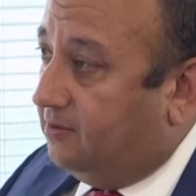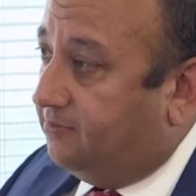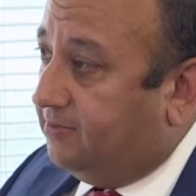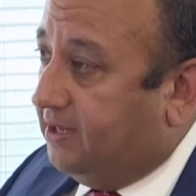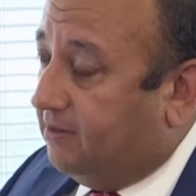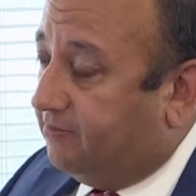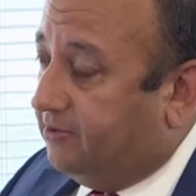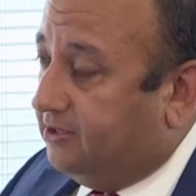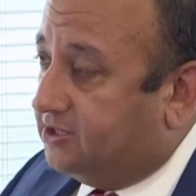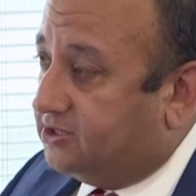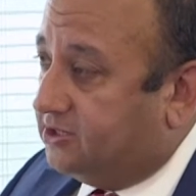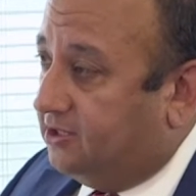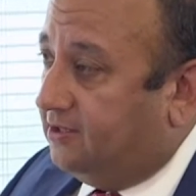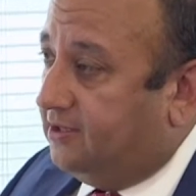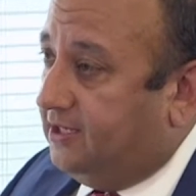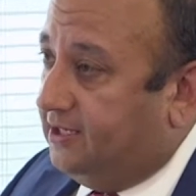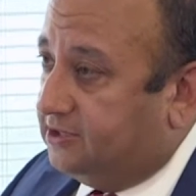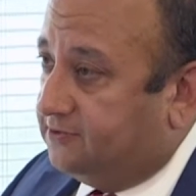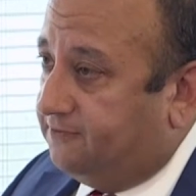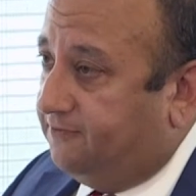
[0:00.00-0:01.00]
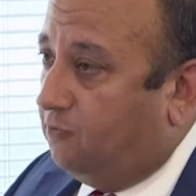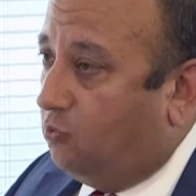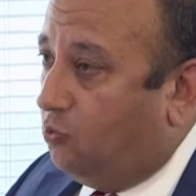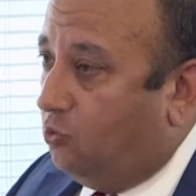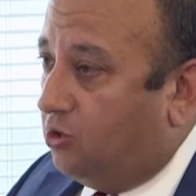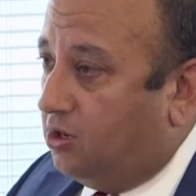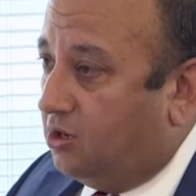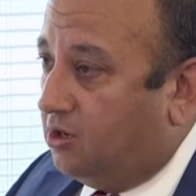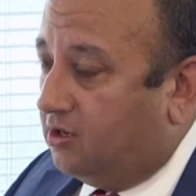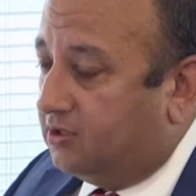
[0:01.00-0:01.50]
to be? I mean, certainly it's
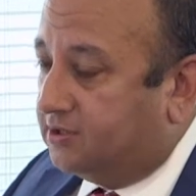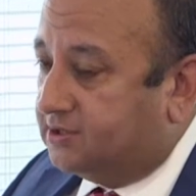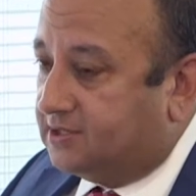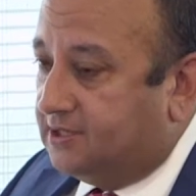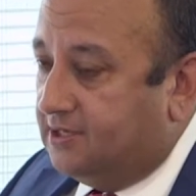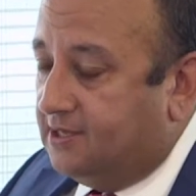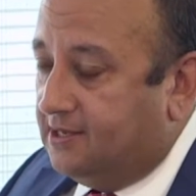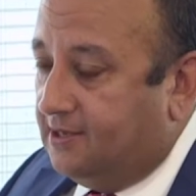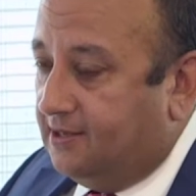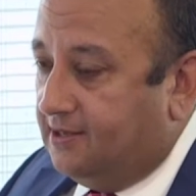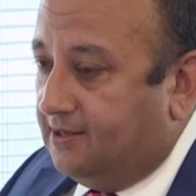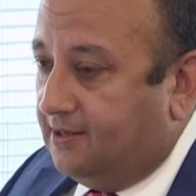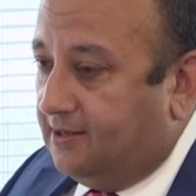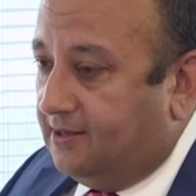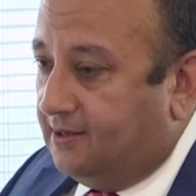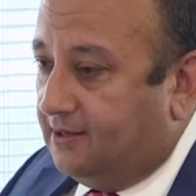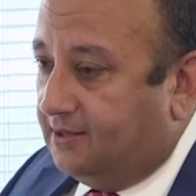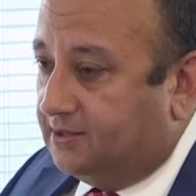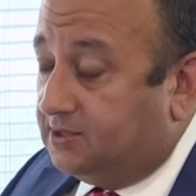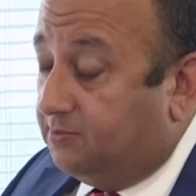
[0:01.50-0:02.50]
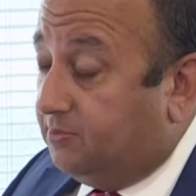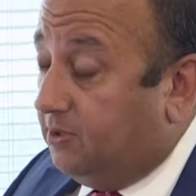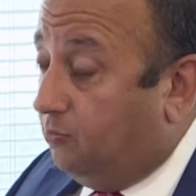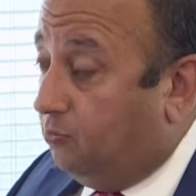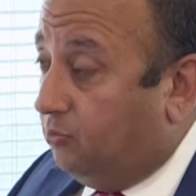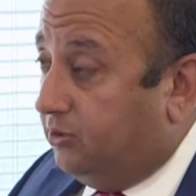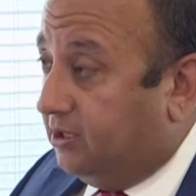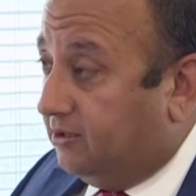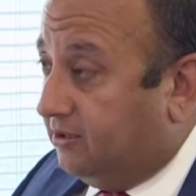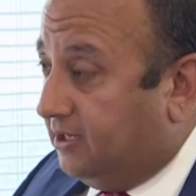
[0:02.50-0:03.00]
forecast to
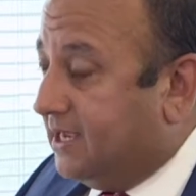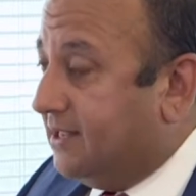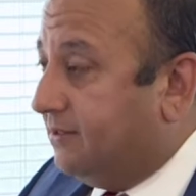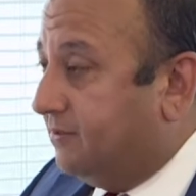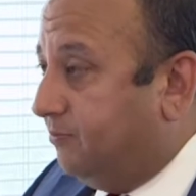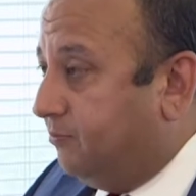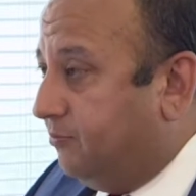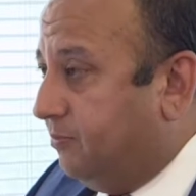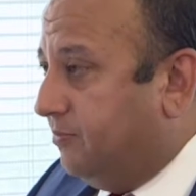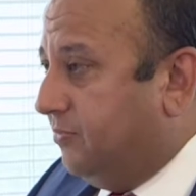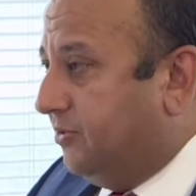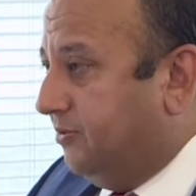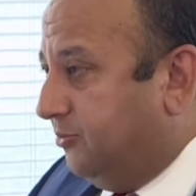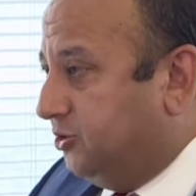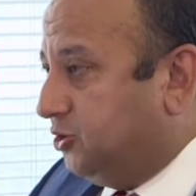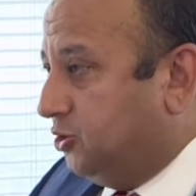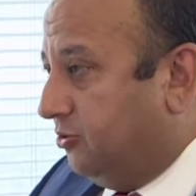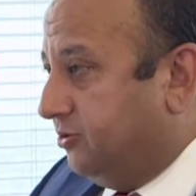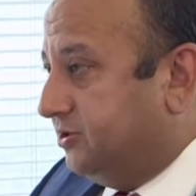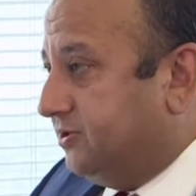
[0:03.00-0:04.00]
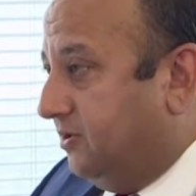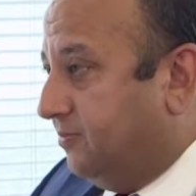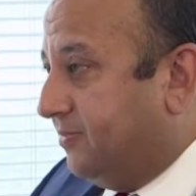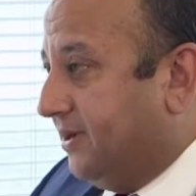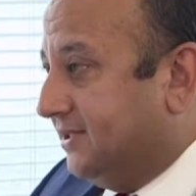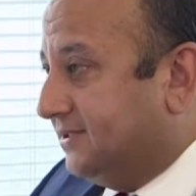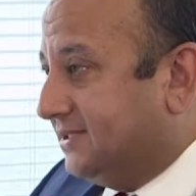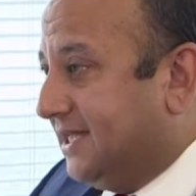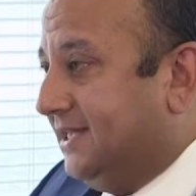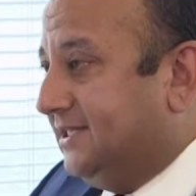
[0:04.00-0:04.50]
be, again, the majority of
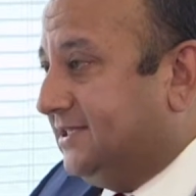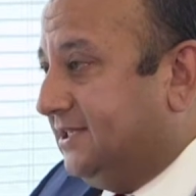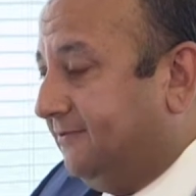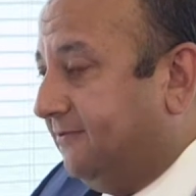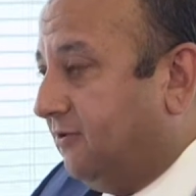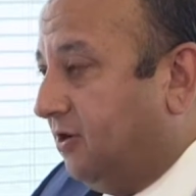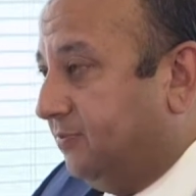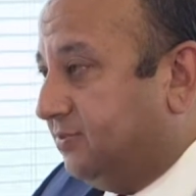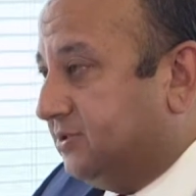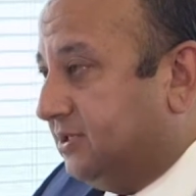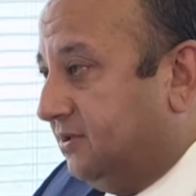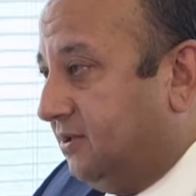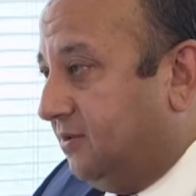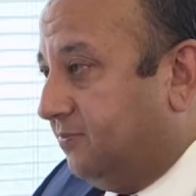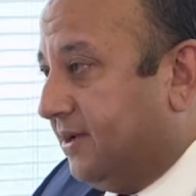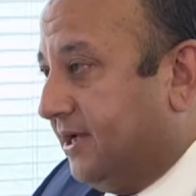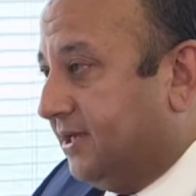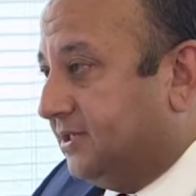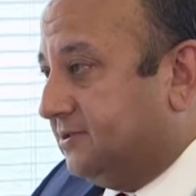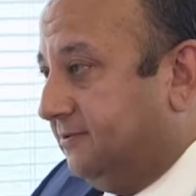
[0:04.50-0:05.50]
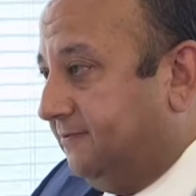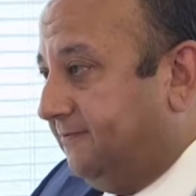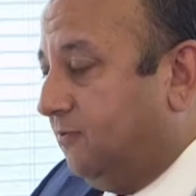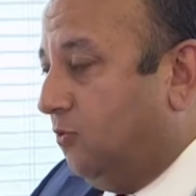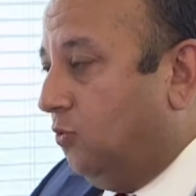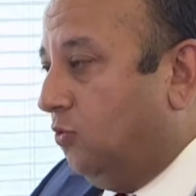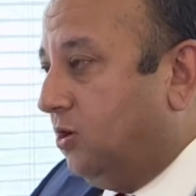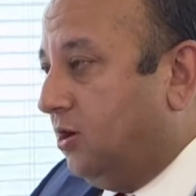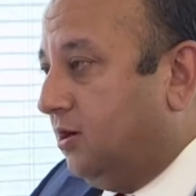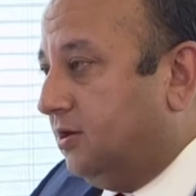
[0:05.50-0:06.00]
the banks, 85% of the banks have
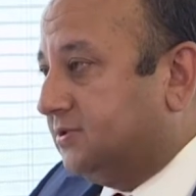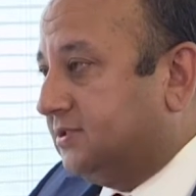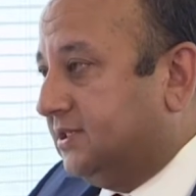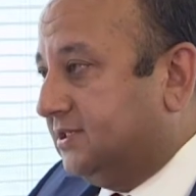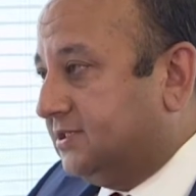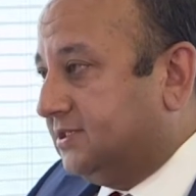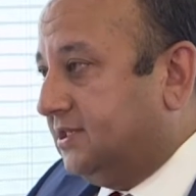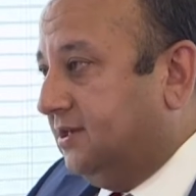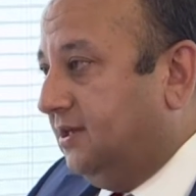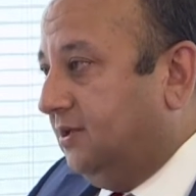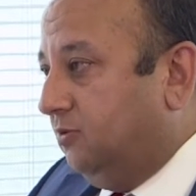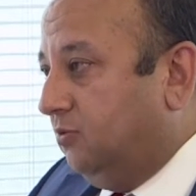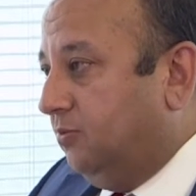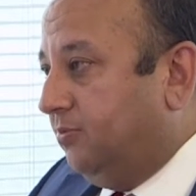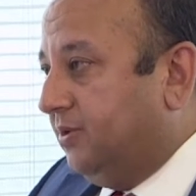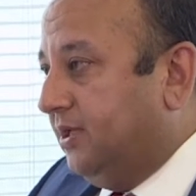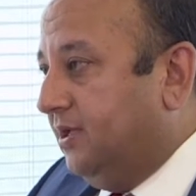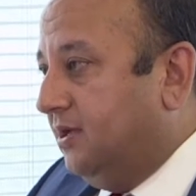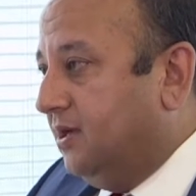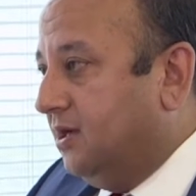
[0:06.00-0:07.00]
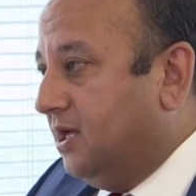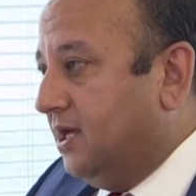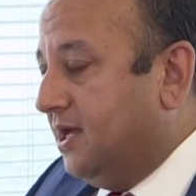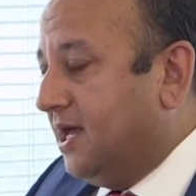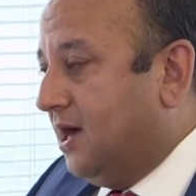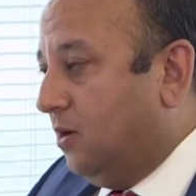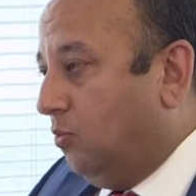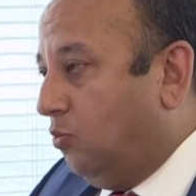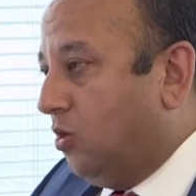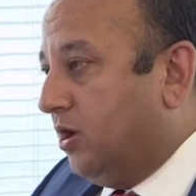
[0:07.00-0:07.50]
forecast that sterling will be
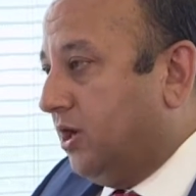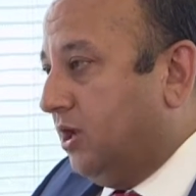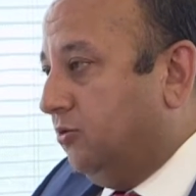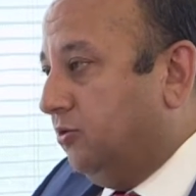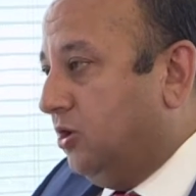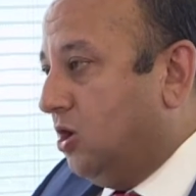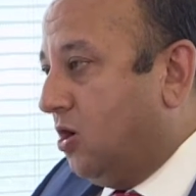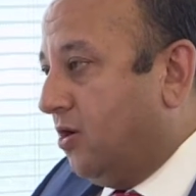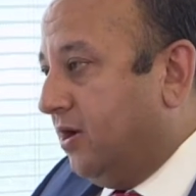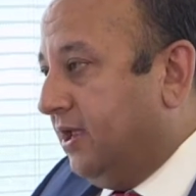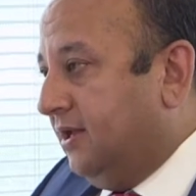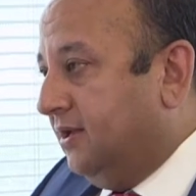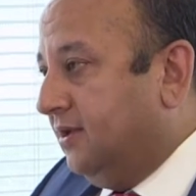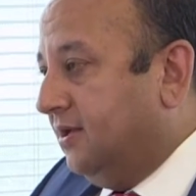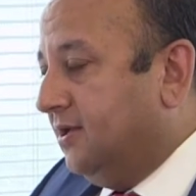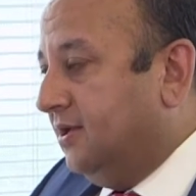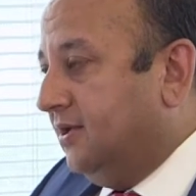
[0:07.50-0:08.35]
at 109.